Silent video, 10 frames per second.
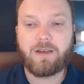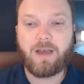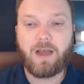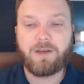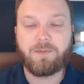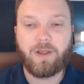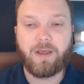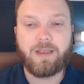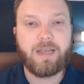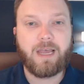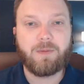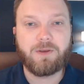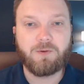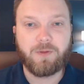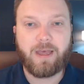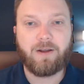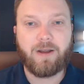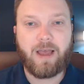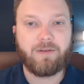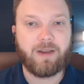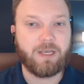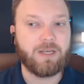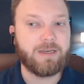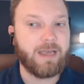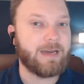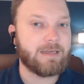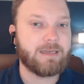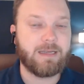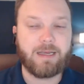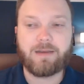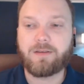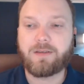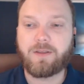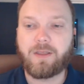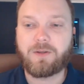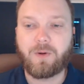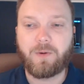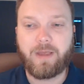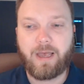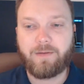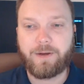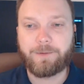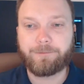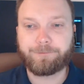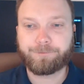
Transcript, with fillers: contemplate damage without having a good data set. And so that's what we have here.